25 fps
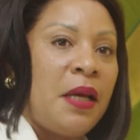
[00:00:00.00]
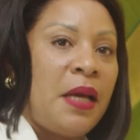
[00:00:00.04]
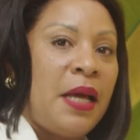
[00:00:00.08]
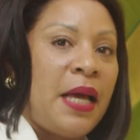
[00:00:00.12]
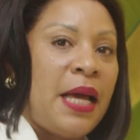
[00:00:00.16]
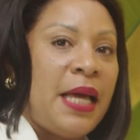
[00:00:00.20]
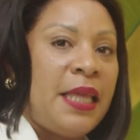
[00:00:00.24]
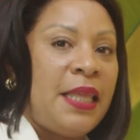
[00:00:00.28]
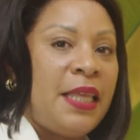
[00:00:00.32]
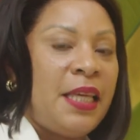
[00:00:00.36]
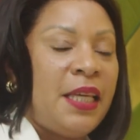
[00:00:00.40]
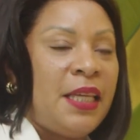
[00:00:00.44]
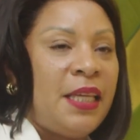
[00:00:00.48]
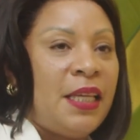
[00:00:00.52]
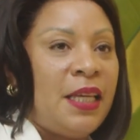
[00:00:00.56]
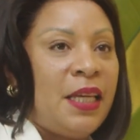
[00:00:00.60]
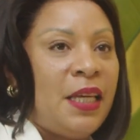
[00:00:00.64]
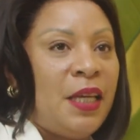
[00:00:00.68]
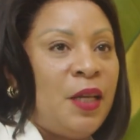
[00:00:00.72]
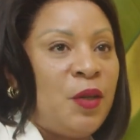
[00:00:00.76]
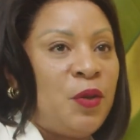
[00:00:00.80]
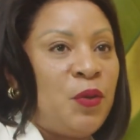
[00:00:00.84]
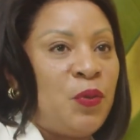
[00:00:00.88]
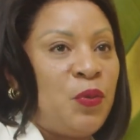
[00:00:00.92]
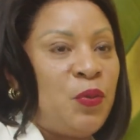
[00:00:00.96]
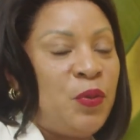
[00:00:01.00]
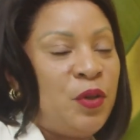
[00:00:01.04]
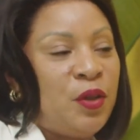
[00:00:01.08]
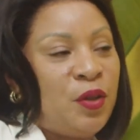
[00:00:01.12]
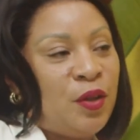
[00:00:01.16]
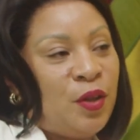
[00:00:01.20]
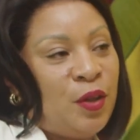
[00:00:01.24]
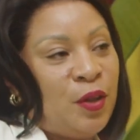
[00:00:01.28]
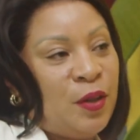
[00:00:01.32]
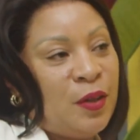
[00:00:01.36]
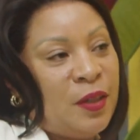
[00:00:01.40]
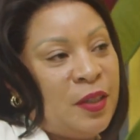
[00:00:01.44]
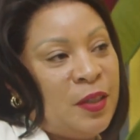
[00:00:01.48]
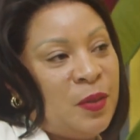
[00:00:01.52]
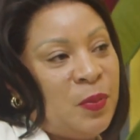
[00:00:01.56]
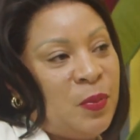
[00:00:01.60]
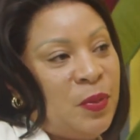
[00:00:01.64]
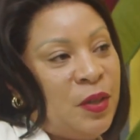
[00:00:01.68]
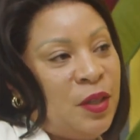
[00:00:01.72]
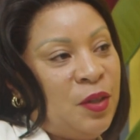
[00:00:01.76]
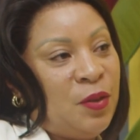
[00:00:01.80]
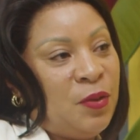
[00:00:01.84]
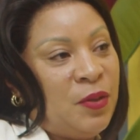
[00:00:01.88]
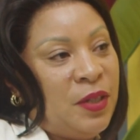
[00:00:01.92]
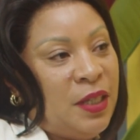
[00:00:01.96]
I think it will always
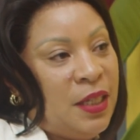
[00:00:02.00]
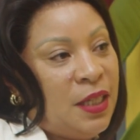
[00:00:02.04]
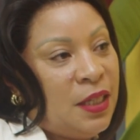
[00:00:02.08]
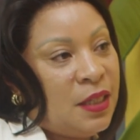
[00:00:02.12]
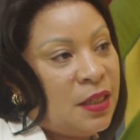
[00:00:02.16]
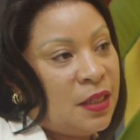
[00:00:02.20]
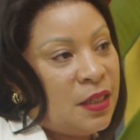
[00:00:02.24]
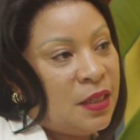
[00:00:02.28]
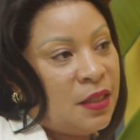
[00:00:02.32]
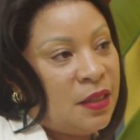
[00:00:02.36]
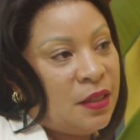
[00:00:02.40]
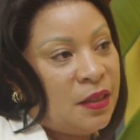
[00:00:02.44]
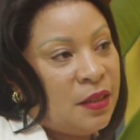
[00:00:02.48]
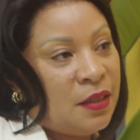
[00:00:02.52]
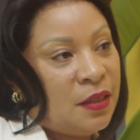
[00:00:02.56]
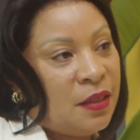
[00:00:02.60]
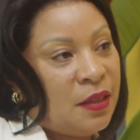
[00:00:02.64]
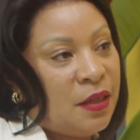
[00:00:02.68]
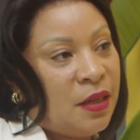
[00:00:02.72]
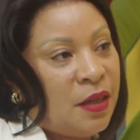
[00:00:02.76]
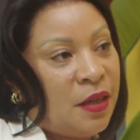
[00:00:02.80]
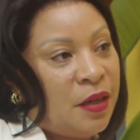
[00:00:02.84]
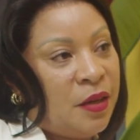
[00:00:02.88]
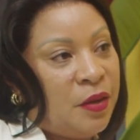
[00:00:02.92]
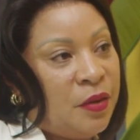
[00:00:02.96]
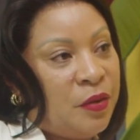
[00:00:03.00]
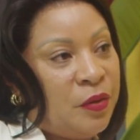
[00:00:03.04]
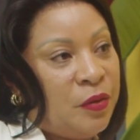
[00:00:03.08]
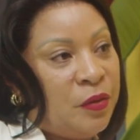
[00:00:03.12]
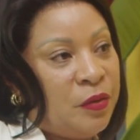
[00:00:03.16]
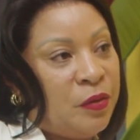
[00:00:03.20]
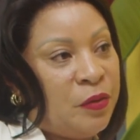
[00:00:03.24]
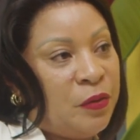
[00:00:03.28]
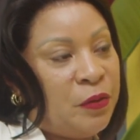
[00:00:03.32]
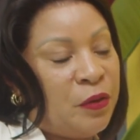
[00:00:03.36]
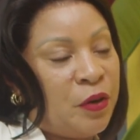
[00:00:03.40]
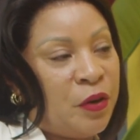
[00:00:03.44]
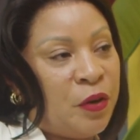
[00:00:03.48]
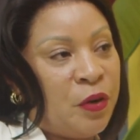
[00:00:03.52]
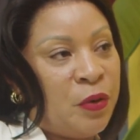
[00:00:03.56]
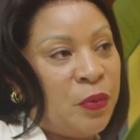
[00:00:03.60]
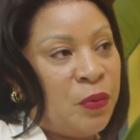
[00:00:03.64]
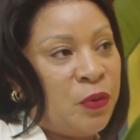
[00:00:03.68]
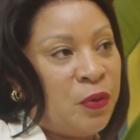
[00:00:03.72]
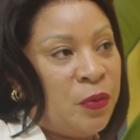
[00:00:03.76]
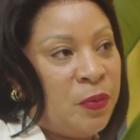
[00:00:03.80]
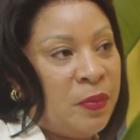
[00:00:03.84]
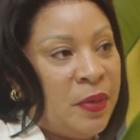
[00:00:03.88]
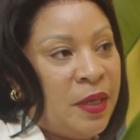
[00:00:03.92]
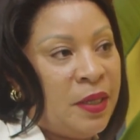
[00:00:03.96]
be unique for a
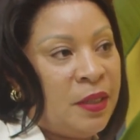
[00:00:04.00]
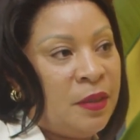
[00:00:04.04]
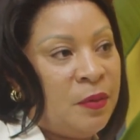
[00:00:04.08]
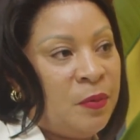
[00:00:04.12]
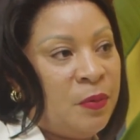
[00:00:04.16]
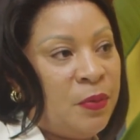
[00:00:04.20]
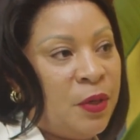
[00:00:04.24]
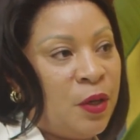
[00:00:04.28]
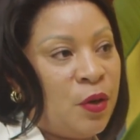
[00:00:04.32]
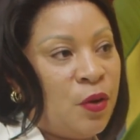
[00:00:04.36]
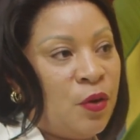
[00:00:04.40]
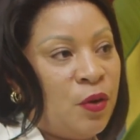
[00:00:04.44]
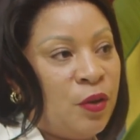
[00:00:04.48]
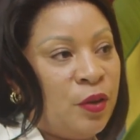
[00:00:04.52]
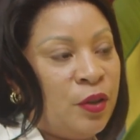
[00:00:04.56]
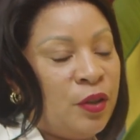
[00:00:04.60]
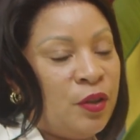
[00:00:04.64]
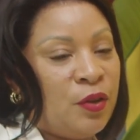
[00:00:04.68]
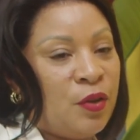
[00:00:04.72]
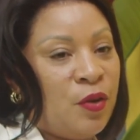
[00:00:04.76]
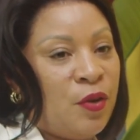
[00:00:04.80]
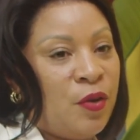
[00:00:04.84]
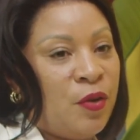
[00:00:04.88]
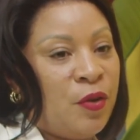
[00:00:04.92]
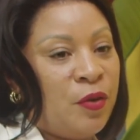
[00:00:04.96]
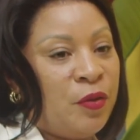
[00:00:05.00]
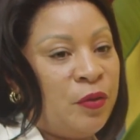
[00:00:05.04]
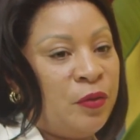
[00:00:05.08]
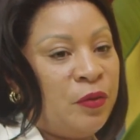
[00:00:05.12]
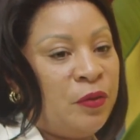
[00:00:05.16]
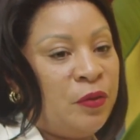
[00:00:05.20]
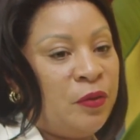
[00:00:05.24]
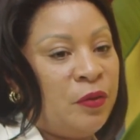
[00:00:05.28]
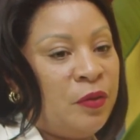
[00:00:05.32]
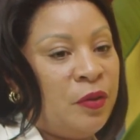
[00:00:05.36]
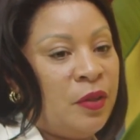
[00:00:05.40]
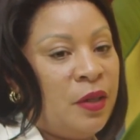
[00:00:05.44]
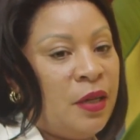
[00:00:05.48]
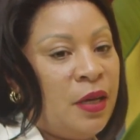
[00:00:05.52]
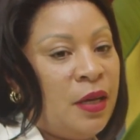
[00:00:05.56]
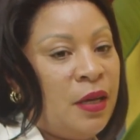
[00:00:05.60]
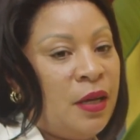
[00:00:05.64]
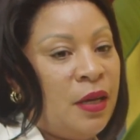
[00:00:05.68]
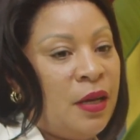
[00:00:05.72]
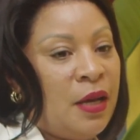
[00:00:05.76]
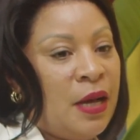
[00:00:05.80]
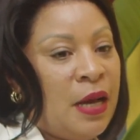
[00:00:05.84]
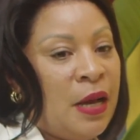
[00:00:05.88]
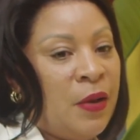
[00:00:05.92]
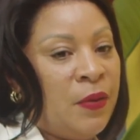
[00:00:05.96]
woman because of
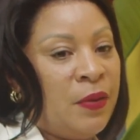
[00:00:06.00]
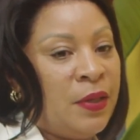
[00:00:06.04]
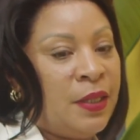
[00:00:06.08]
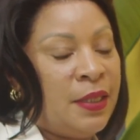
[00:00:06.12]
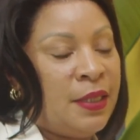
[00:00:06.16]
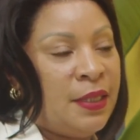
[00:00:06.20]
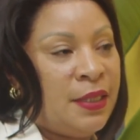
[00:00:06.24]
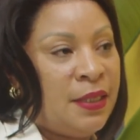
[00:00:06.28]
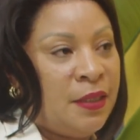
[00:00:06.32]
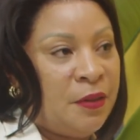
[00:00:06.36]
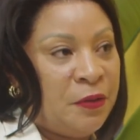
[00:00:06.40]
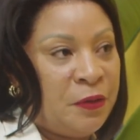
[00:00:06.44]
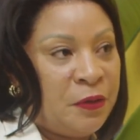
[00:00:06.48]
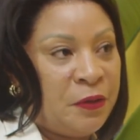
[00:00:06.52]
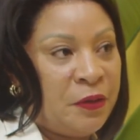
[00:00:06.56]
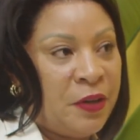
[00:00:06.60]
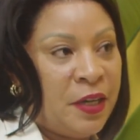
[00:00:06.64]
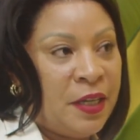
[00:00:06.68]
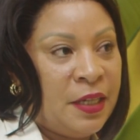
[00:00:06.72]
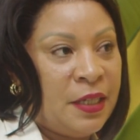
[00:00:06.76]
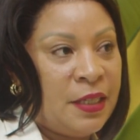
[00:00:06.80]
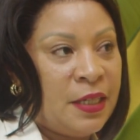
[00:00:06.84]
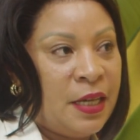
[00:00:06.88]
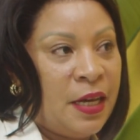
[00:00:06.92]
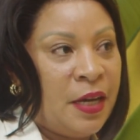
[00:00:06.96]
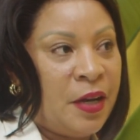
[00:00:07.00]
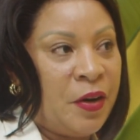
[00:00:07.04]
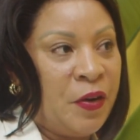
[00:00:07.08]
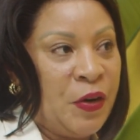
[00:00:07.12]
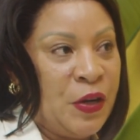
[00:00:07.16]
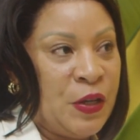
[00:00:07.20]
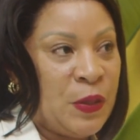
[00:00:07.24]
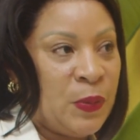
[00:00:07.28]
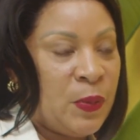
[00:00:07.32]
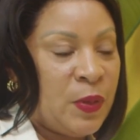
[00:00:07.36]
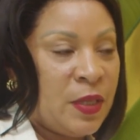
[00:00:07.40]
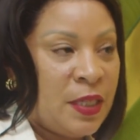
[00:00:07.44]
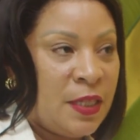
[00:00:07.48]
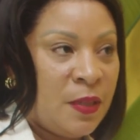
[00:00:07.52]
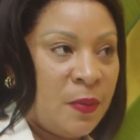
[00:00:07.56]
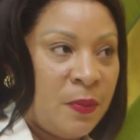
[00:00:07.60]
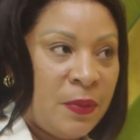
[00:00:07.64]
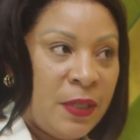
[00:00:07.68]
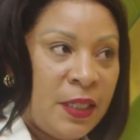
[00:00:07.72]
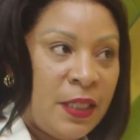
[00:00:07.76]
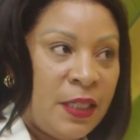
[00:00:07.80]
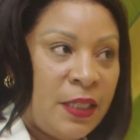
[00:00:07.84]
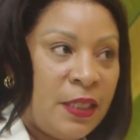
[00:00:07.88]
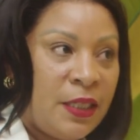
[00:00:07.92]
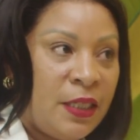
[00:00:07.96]
our different
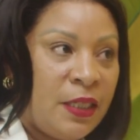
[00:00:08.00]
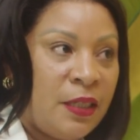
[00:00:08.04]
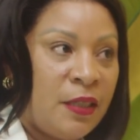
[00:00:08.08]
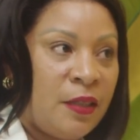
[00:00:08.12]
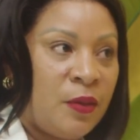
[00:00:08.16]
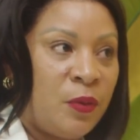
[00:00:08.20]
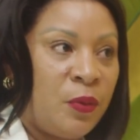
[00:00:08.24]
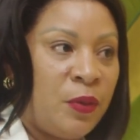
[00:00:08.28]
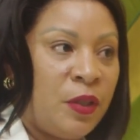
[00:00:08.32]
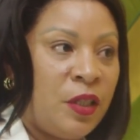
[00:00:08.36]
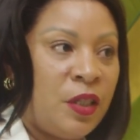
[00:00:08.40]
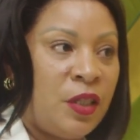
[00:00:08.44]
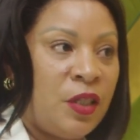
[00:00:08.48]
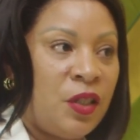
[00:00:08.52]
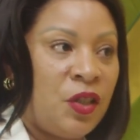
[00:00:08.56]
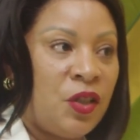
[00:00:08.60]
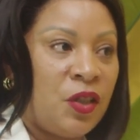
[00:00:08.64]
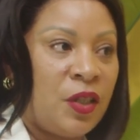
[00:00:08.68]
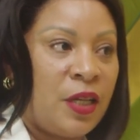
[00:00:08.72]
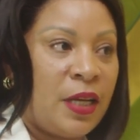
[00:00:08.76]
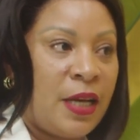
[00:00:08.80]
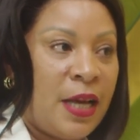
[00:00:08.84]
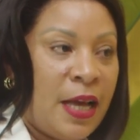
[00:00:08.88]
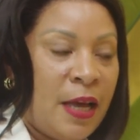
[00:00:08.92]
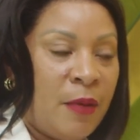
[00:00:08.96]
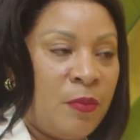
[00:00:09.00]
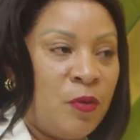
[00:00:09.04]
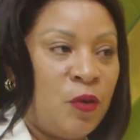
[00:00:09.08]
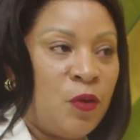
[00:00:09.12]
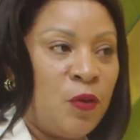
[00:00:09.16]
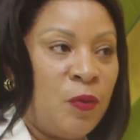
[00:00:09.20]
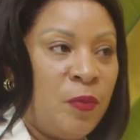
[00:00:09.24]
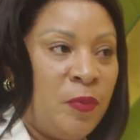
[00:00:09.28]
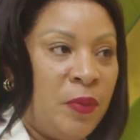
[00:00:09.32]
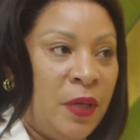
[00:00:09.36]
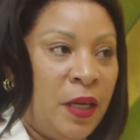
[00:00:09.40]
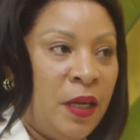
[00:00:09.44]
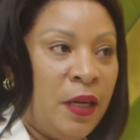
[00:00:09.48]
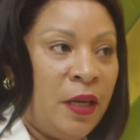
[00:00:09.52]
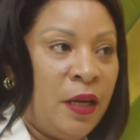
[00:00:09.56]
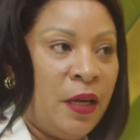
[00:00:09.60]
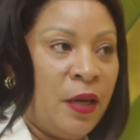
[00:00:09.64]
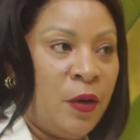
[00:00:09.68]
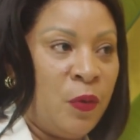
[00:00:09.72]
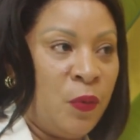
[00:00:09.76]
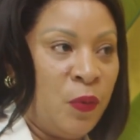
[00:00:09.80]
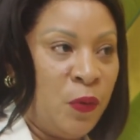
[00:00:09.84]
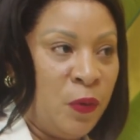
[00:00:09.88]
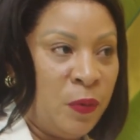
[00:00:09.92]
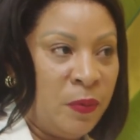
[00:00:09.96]
responsibilities which come to being
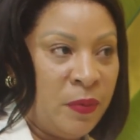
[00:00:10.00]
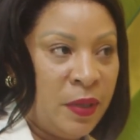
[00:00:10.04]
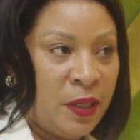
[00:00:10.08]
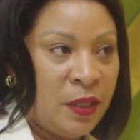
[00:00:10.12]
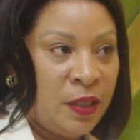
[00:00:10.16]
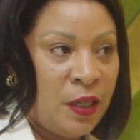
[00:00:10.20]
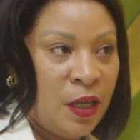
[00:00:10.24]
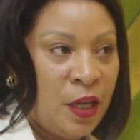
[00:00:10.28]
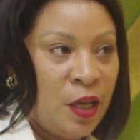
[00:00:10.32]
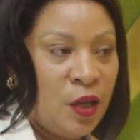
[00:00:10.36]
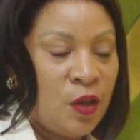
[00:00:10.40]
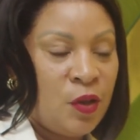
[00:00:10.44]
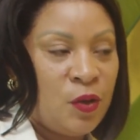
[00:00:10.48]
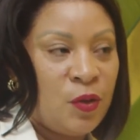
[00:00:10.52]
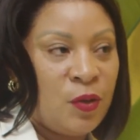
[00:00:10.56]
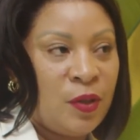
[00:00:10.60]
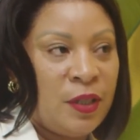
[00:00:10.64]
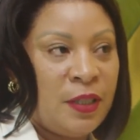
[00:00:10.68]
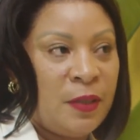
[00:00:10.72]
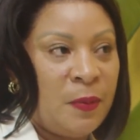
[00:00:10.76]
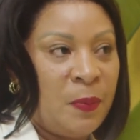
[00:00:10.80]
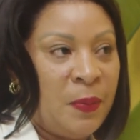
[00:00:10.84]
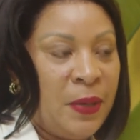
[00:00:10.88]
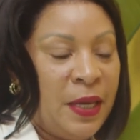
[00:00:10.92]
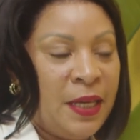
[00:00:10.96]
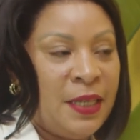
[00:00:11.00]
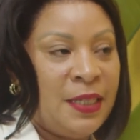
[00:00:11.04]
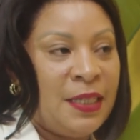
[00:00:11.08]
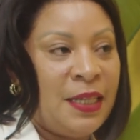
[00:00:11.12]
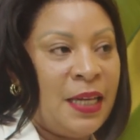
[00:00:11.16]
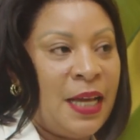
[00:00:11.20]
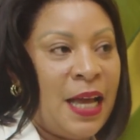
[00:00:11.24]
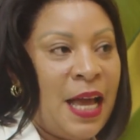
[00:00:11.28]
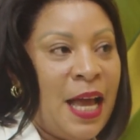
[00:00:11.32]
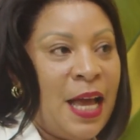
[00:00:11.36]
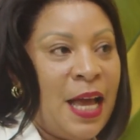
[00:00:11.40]
a woman. So depending